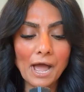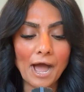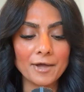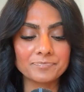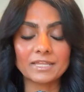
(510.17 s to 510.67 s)

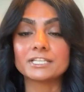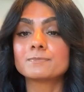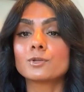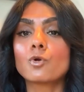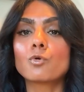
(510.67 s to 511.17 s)
And it's
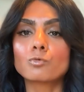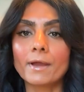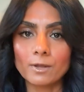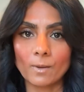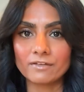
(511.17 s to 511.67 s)
been a
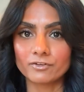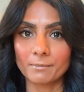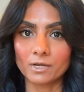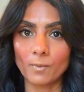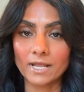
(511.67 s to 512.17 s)
great way for
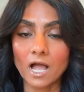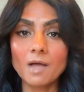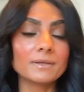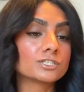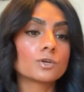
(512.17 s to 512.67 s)
me to wake
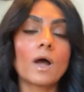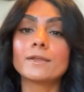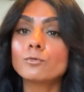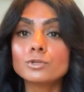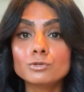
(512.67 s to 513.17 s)
up. And so
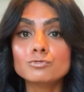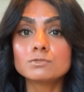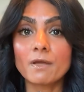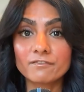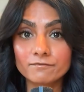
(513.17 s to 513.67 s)
I don't
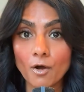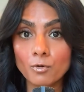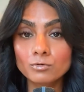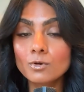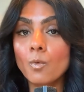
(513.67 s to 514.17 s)
use my
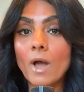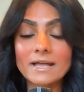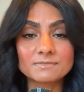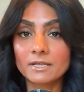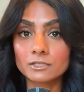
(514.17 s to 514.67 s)
phone
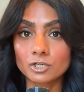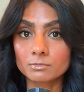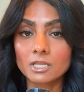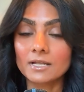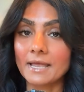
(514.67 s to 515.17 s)
as my
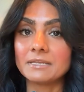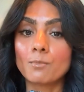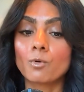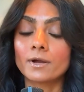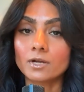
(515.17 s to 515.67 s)
alarm clock
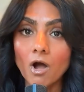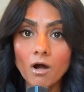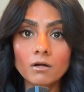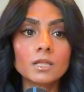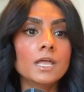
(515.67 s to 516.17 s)
anymore at
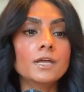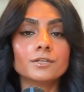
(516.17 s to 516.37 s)
all.